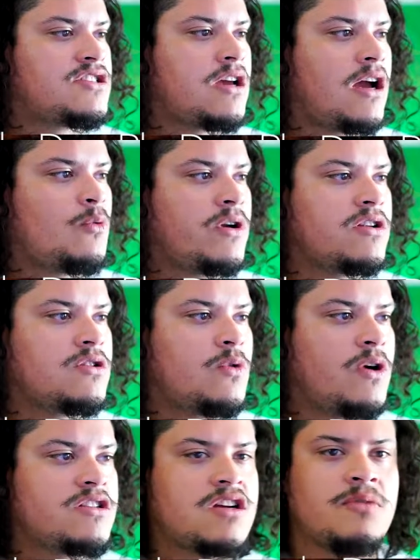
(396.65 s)
I wanted to
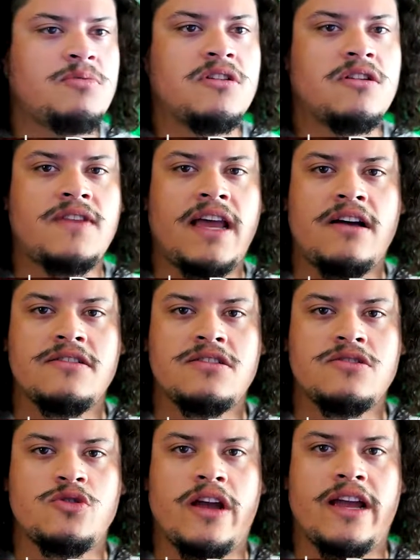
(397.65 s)
watch a couple of the House
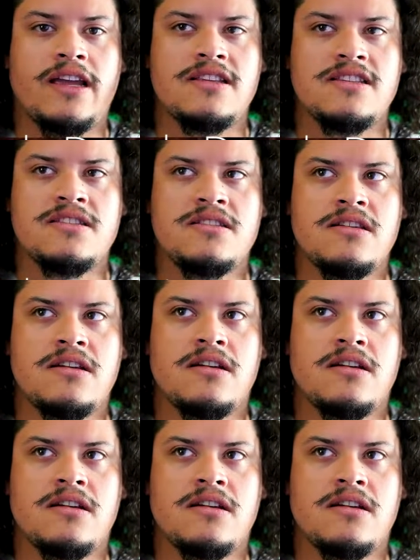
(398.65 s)
of Dragons